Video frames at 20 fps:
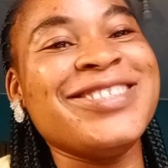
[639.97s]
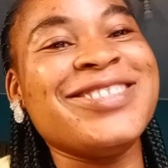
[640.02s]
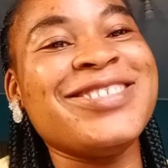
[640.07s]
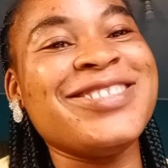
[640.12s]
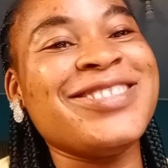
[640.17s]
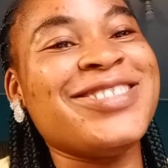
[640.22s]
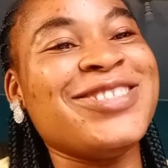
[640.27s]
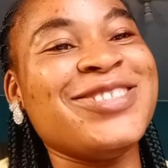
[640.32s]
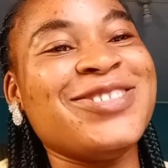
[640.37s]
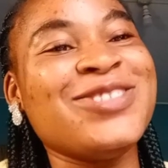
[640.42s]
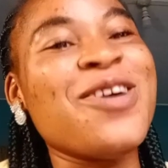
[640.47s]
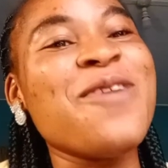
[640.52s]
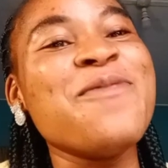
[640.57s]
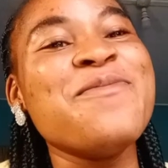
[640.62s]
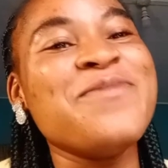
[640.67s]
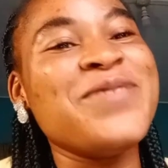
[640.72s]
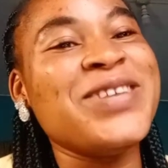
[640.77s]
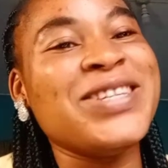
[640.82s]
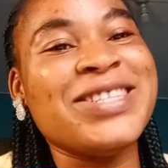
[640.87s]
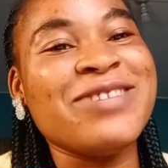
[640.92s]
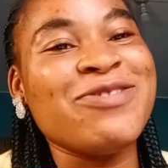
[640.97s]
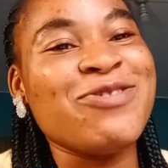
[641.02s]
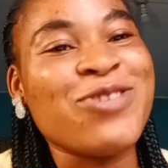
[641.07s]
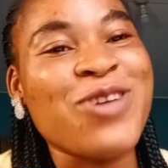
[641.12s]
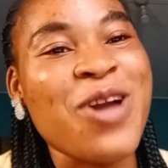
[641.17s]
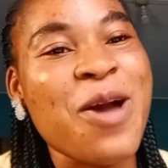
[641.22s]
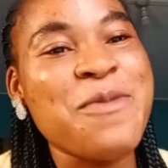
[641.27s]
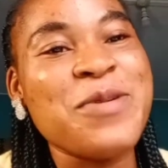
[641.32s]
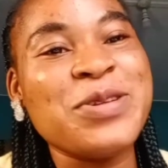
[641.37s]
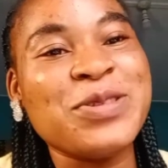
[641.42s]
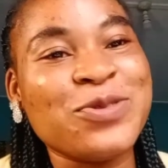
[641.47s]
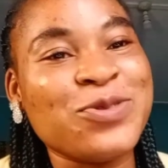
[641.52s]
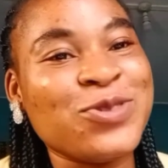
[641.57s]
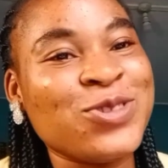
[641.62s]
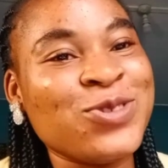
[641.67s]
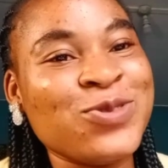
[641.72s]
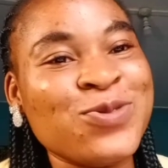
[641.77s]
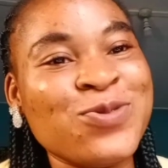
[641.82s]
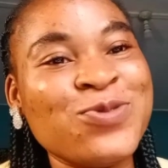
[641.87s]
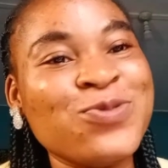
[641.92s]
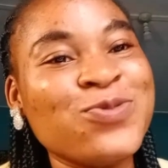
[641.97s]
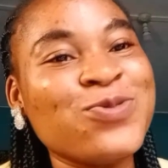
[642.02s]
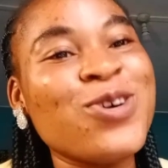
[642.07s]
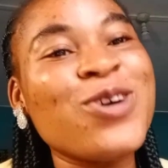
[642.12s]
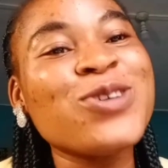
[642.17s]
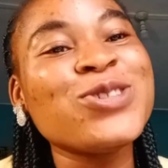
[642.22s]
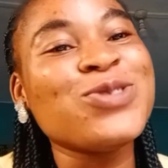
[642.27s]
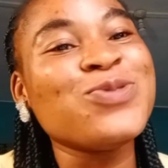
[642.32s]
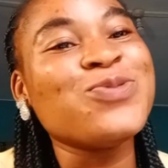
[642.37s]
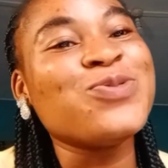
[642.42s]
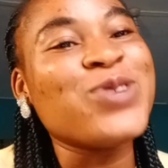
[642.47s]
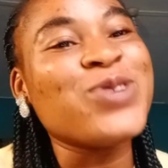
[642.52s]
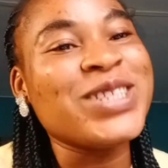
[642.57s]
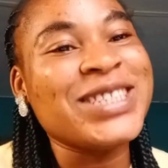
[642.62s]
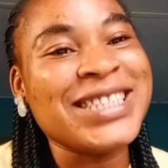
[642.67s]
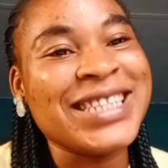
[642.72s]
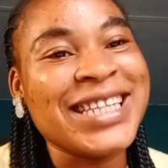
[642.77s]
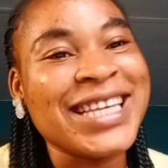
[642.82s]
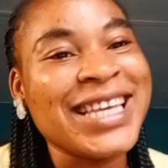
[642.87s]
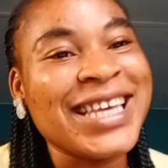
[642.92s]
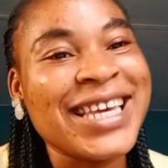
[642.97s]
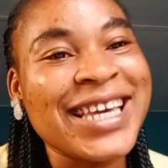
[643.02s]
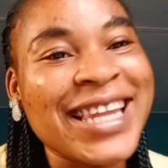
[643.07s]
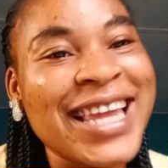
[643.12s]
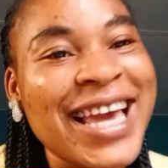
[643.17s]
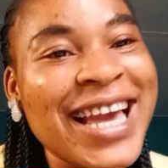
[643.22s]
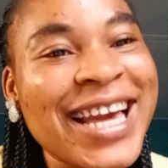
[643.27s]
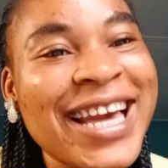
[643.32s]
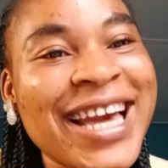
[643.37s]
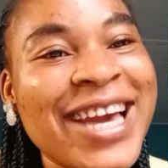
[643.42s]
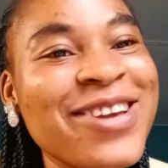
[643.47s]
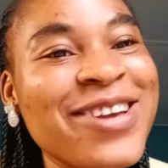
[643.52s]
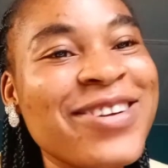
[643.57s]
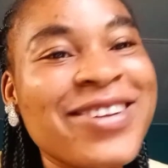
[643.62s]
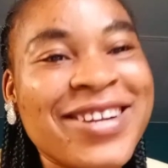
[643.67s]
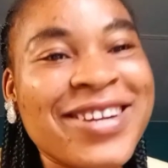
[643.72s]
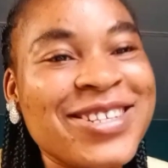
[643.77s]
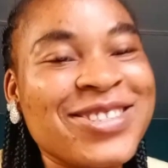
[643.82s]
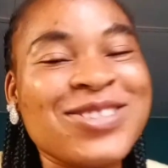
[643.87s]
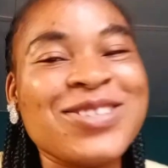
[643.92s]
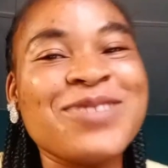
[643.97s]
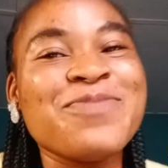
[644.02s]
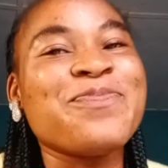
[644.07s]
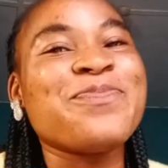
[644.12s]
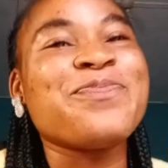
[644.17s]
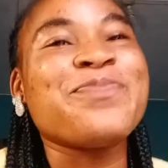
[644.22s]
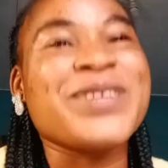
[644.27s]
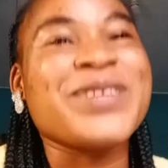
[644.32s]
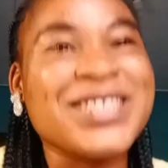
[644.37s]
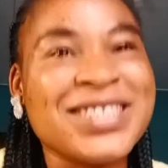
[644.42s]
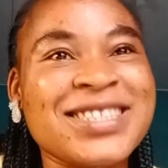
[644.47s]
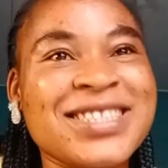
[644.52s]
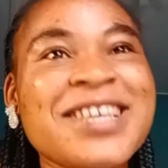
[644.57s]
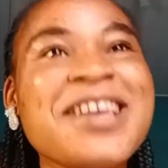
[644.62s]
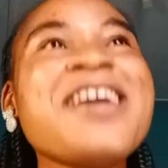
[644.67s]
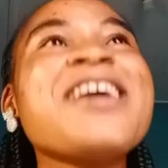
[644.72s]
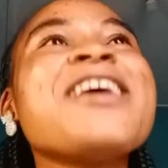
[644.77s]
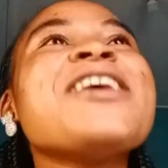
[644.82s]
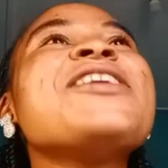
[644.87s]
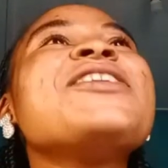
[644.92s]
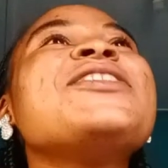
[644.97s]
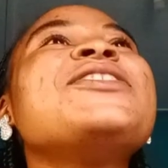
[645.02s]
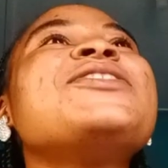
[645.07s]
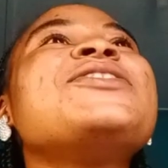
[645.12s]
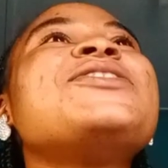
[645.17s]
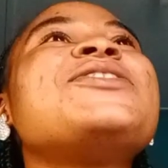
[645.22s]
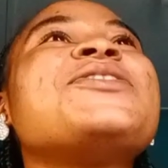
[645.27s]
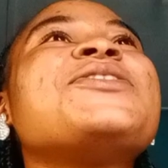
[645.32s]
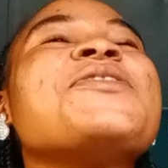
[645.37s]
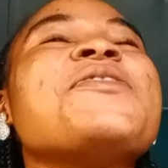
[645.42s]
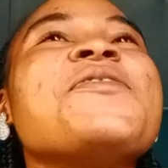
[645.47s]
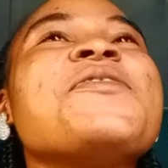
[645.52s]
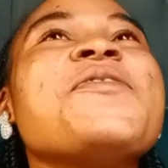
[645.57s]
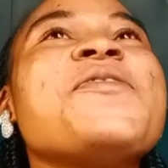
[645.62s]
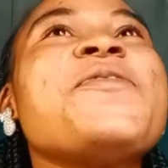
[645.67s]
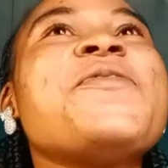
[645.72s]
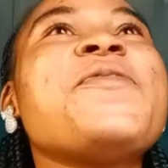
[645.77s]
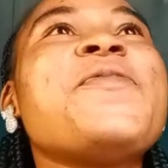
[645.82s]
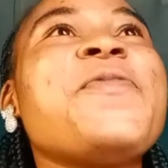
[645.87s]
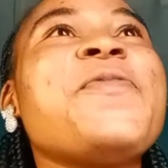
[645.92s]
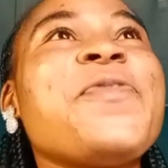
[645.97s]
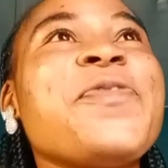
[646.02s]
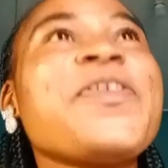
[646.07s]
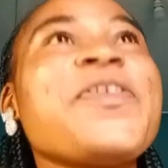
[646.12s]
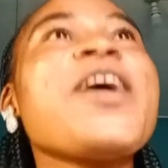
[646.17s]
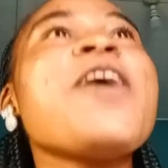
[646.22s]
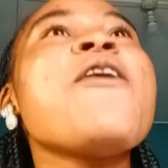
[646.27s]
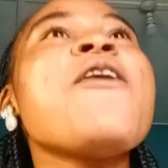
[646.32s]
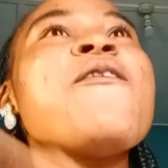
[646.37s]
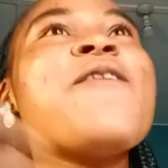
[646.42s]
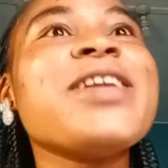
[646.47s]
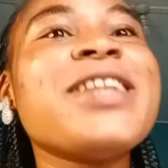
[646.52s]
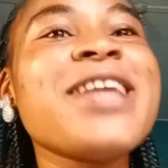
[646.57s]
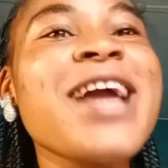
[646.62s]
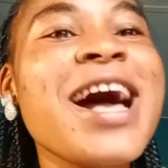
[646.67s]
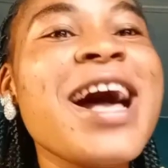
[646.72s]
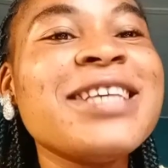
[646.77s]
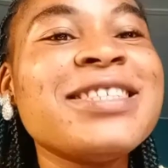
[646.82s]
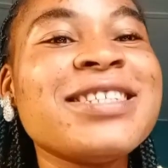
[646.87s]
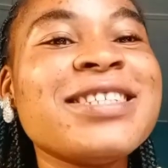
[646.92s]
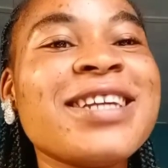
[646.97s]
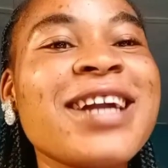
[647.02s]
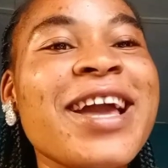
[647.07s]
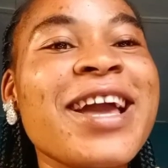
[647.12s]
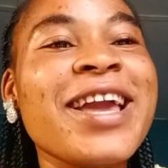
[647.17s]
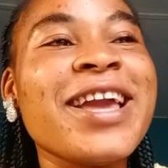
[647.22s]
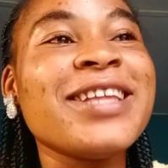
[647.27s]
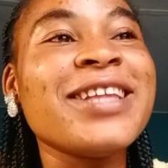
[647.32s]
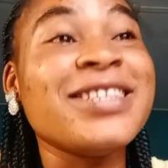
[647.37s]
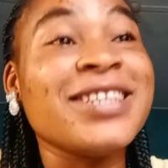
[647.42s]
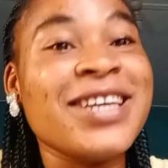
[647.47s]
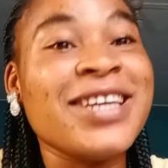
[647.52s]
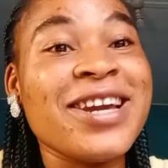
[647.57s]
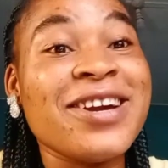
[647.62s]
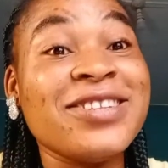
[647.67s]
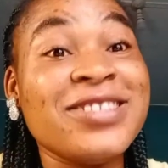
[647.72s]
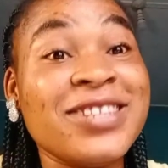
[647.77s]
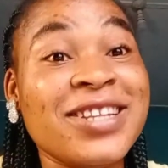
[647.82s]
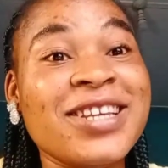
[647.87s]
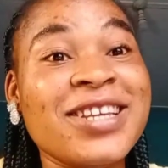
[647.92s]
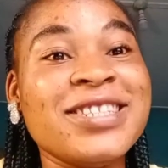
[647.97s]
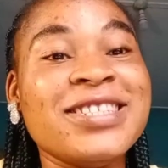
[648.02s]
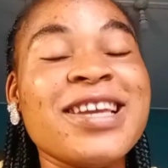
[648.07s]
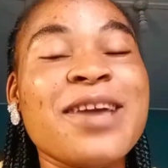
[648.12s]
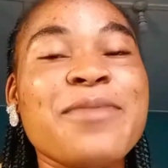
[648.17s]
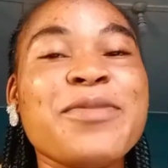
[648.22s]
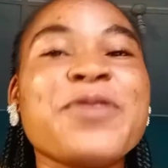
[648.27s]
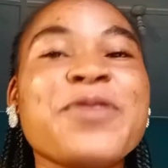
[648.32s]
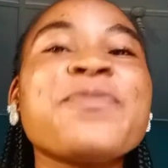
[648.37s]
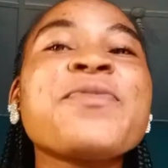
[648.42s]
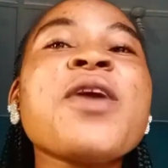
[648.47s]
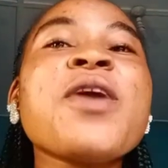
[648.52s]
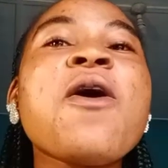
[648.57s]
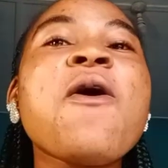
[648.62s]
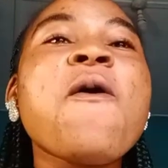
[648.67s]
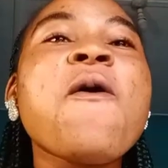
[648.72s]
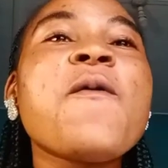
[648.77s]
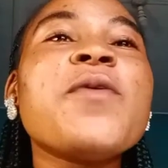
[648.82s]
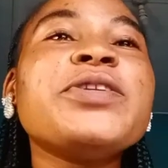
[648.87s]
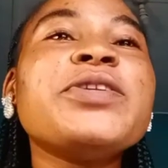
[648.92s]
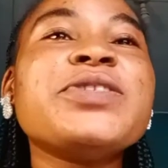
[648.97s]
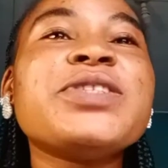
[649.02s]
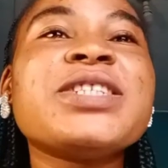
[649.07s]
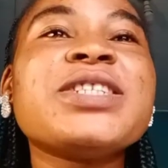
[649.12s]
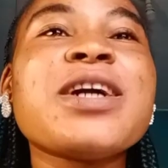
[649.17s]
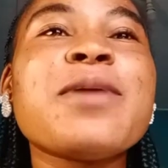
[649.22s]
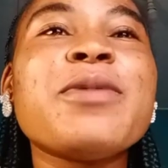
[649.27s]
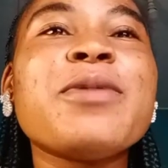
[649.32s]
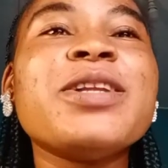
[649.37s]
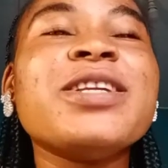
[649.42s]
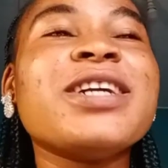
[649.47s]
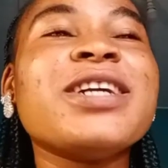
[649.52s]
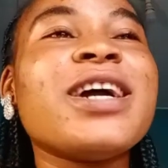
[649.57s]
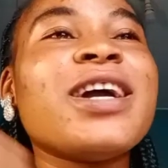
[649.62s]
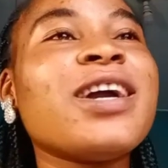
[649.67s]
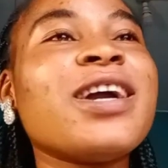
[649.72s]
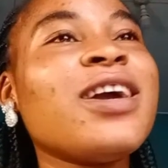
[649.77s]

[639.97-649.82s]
She's not me. The requirement of just want in the girl. Like, can you create a person? So when they asked the guy, the girl, the lady, I mean, what do you think about the guy?